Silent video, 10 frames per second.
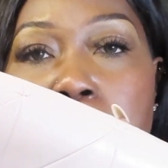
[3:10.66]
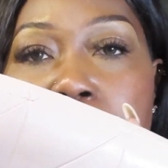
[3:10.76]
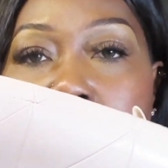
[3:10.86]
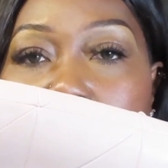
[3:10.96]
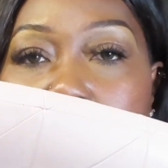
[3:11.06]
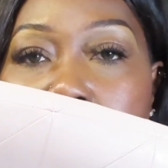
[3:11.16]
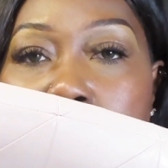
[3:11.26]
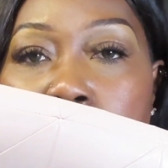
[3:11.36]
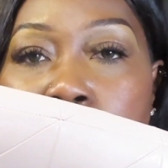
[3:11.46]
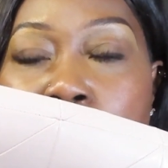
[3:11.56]
pink,
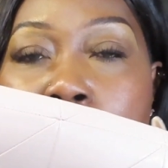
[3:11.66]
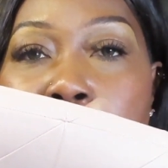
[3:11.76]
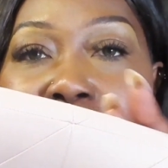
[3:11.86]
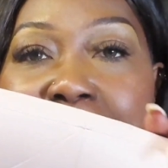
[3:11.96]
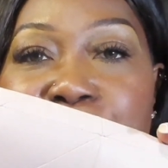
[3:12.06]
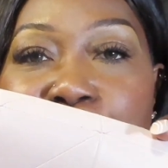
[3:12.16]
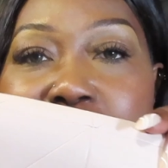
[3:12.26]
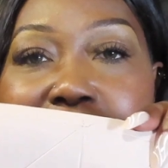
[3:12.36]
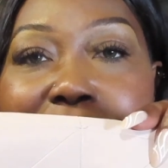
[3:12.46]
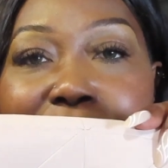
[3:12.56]
but I feel
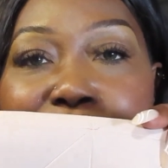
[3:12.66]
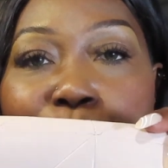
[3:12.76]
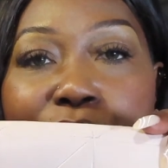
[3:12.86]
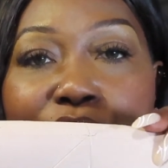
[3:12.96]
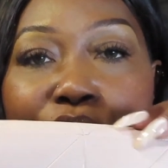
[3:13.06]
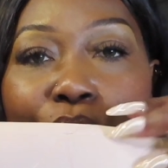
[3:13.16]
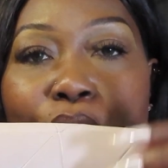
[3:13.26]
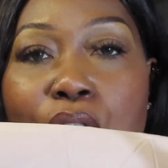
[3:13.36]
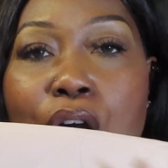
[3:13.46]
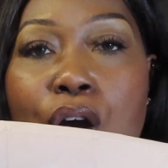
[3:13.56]
like this will still
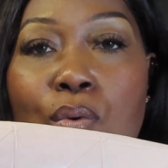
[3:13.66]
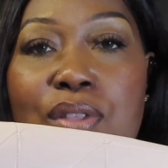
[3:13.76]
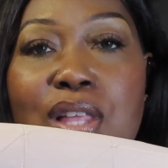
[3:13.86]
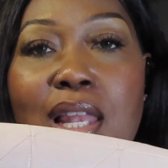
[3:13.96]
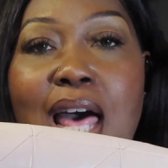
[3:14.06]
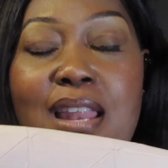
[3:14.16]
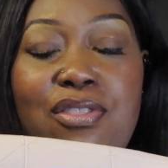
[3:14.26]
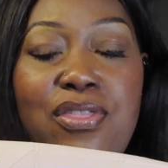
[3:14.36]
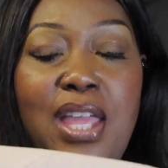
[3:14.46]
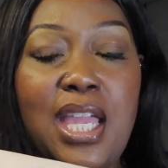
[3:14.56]
go with a lot of
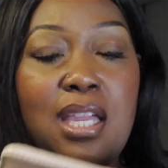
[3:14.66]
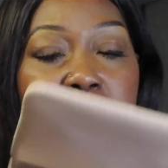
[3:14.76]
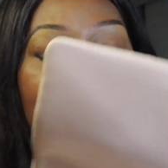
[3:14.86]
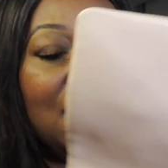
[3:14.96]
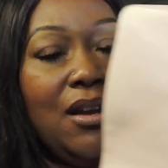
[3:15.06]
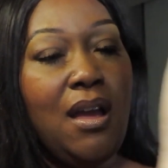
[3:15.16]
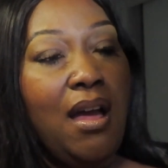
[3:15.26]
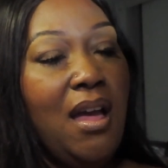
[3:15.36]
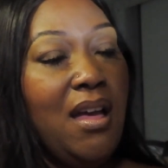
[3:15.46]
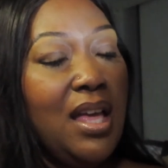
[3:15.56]
things.
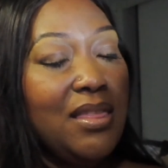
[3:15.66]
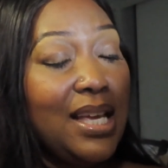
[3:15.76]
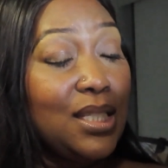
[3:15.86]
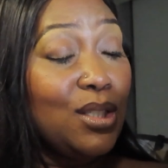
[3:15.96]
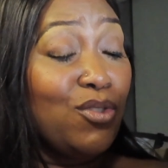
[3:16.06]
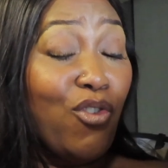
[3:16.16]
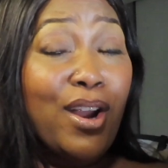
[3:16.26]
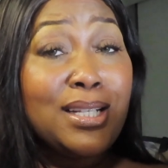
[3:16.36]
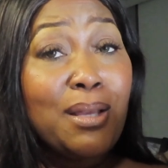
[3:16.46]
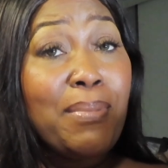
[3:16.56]
This,
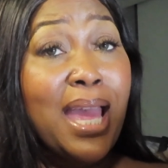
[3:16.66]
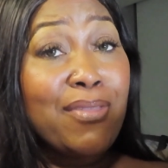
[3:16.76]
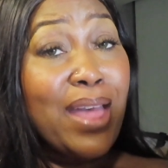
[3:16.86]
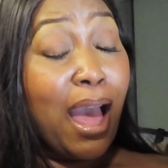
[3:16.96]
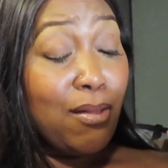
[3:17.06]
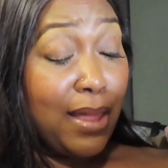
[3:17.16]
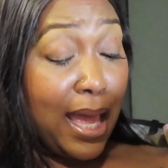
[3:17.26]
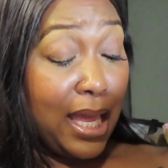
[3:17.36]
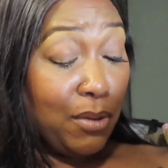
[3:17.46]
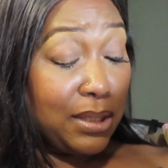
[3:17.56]
for it to be at the
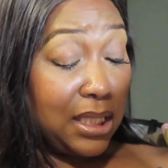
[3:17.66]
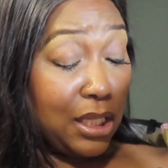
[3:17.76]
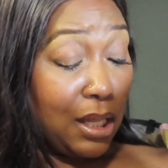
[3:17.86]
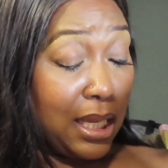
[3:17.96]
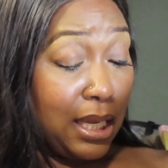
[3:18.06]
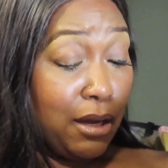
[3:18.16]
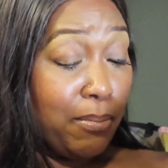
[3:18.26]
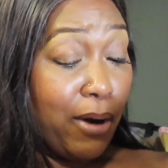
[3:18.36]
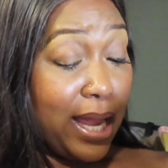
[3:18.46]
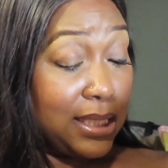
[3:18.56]
outlet, it was still a little
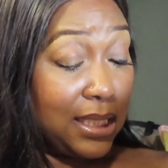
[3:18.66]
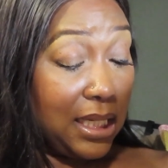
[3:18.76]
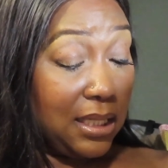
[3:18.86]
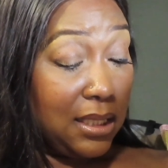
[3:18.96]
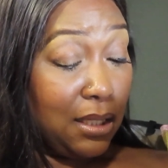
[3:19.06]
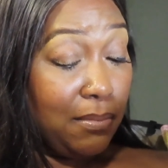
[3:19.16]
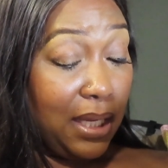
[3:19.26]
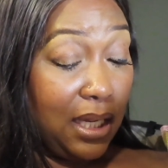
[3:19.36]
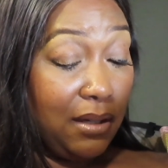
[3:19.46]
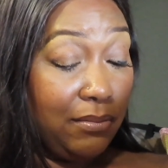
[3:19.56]
pricey to
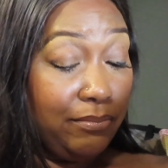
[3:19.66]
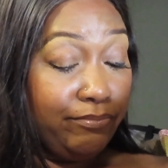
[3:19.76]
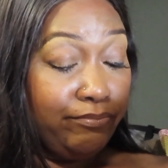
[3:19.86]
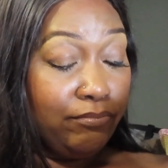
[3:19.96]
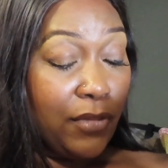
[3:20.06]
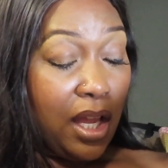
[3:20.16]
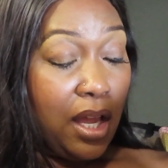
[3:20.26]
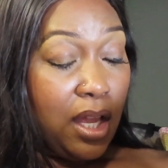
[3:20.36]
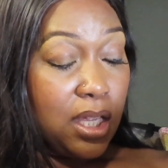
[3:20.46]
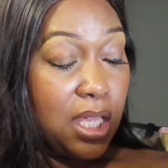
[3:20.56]
me,
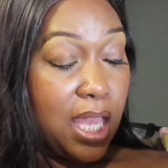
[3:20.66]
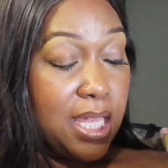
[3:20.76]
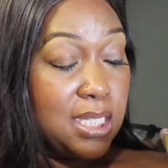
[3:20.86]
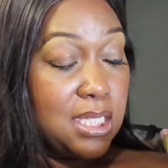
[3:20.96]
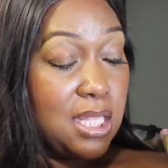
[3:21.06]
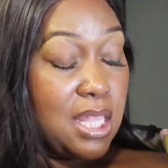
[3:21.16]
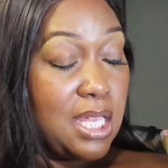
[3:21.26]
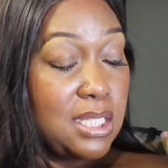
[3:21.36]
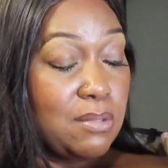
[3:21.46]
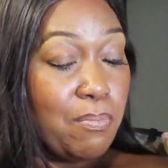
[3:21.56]
because
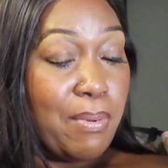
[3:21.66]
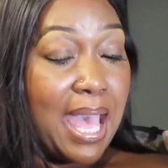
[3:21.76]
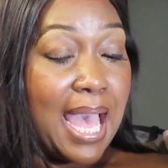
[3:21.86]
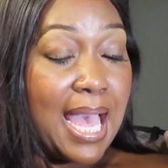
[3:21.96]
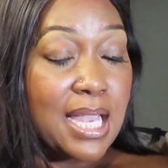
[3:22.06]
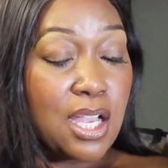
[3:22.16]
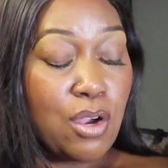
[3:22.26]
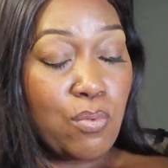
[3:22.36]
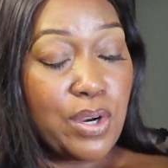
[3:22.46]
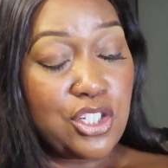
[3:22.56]
this bag
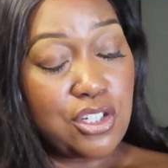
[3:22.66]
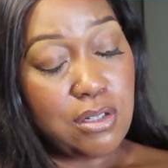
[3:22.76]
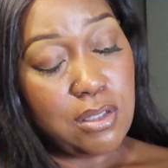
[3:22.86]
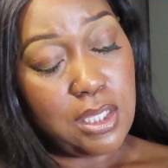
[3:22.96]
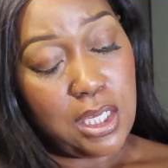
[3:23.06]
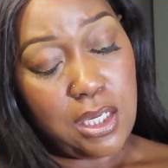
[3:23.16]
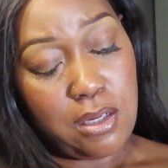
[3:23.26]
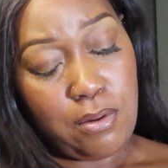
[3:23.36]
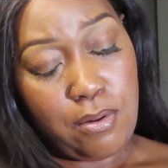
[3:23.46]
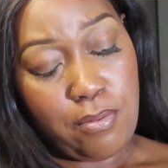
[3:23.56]
originally